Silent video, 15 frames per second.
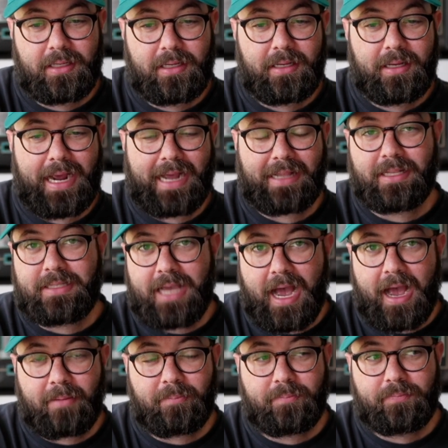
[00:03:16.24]
at the
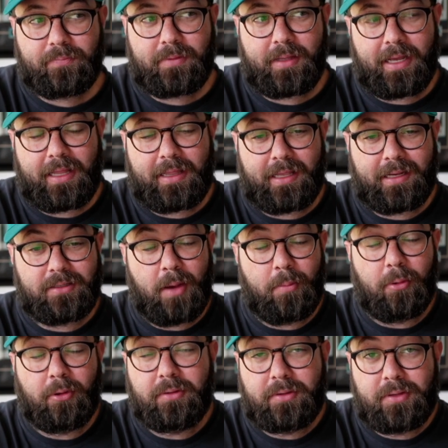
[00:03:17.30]
time. I think
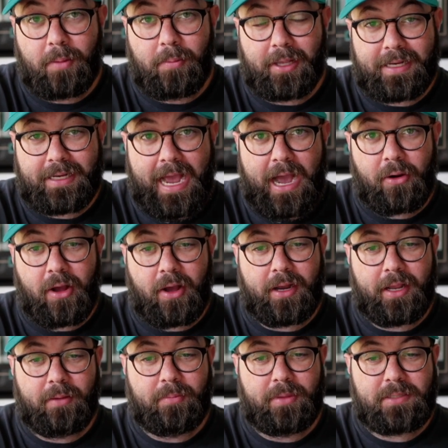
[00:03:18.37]
doubling down on
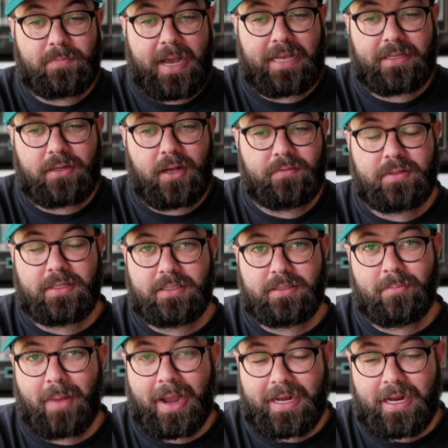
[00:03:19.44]
him this past offseason
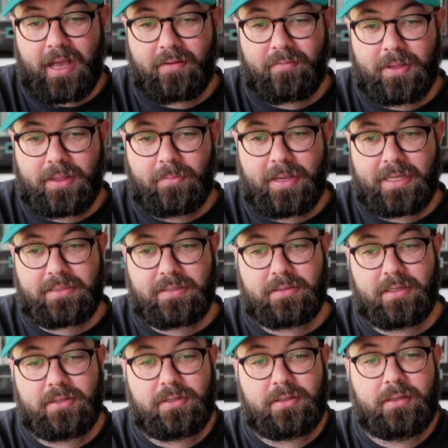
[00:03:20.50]
might not have been the best
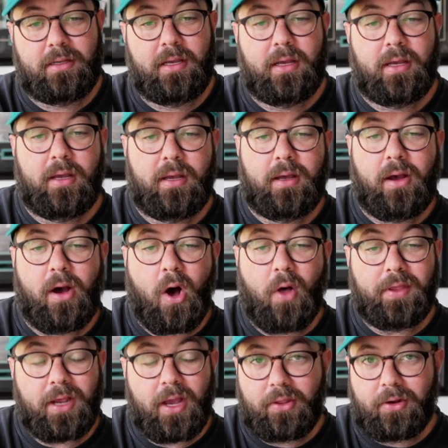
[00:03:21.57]
decision. All
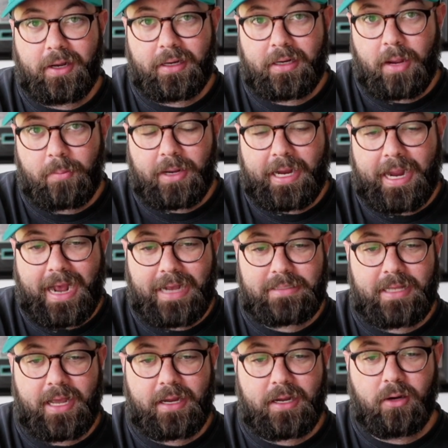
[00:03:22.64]
the other incoming guys
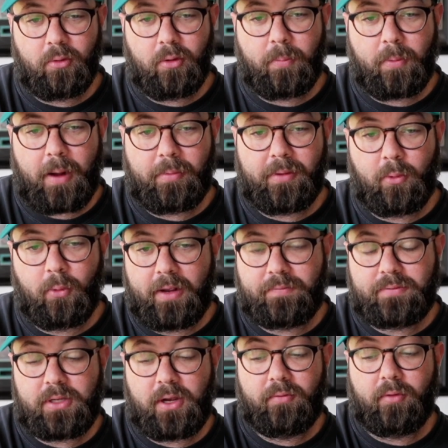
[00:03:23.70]
that year were probably
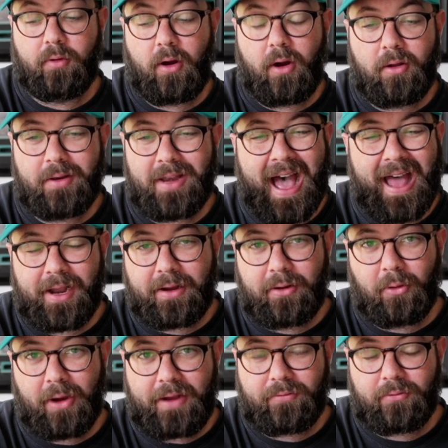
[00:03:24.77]
whiffs overall. Not a
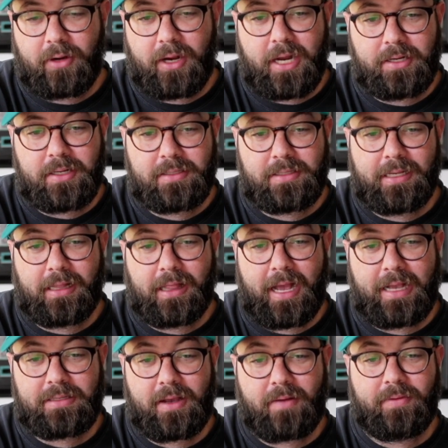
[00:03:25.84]
great free agency
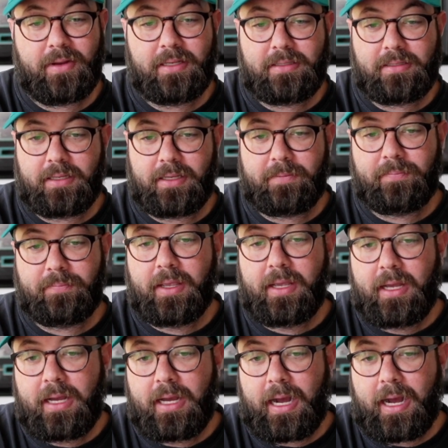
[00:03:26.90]
class, obviously.
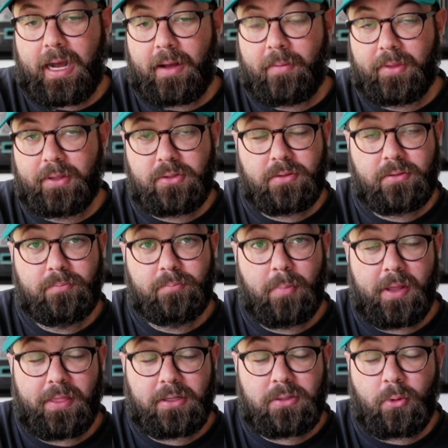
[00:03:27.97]
But
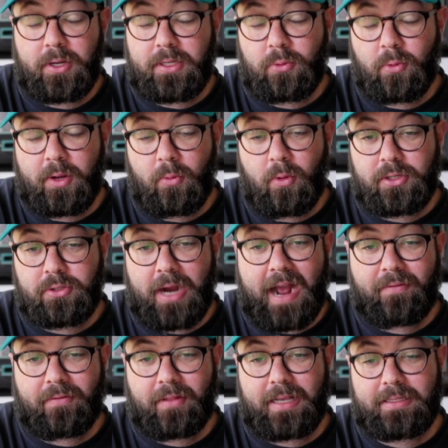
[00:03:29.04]
the 2021
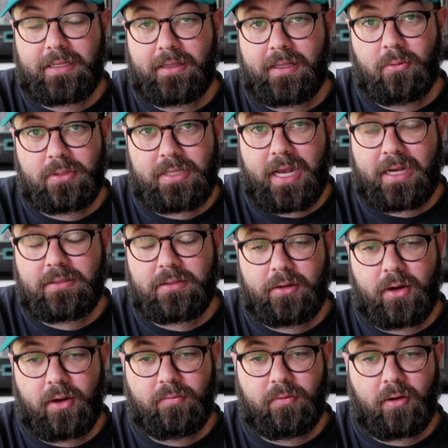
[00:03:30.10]
draft class, I think, was excellent
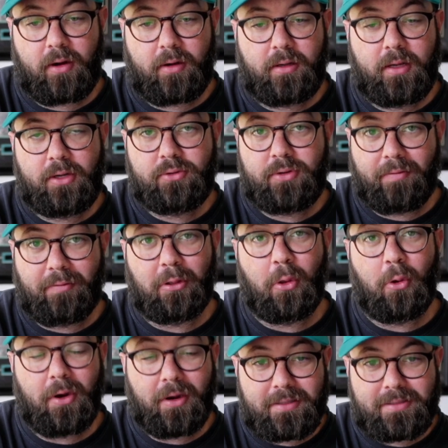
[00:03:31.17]
overall. Trevor
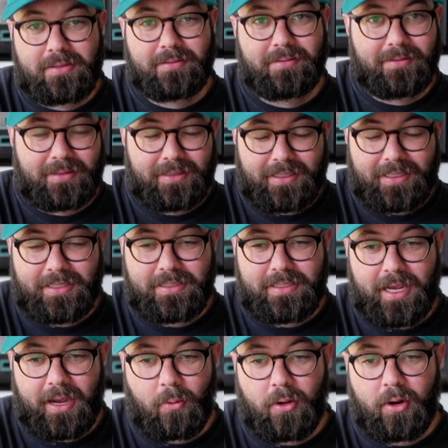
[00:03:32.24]
Lawrence, easy
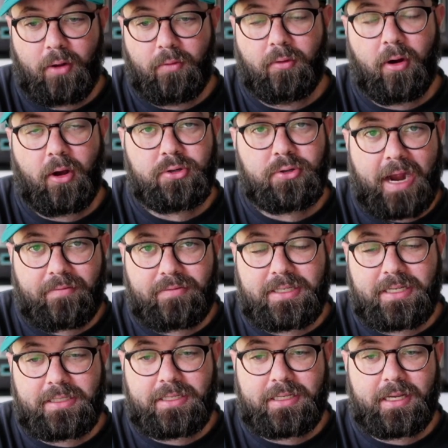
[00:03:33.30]
at one overall. Travis
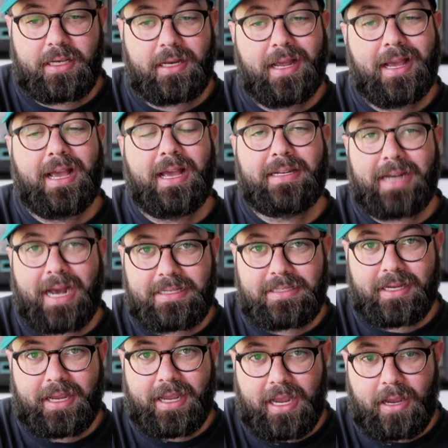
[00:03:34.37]
Etienne,
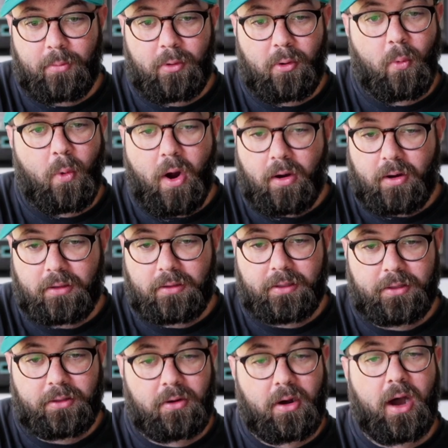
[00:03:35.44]
Tyson Campbell, Walker
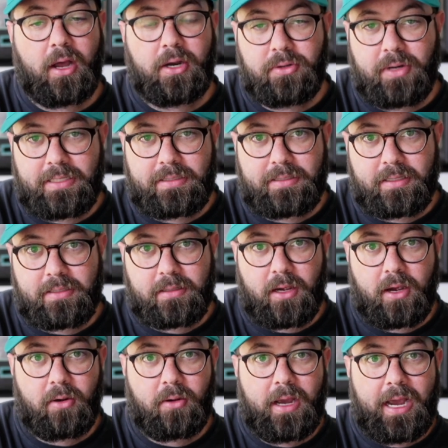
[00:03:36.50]
Little, Andre
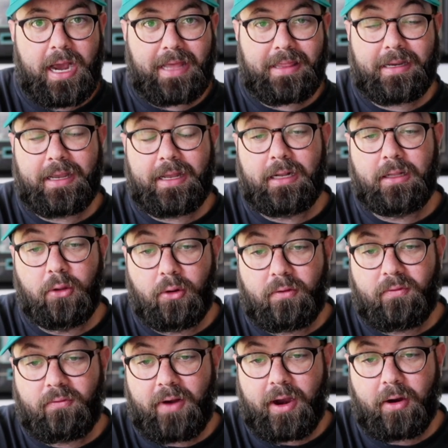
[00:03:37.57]
Sisco. I think getting Luke
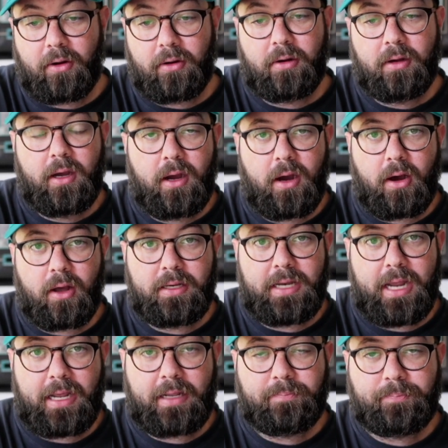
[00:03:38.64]
Farrell on day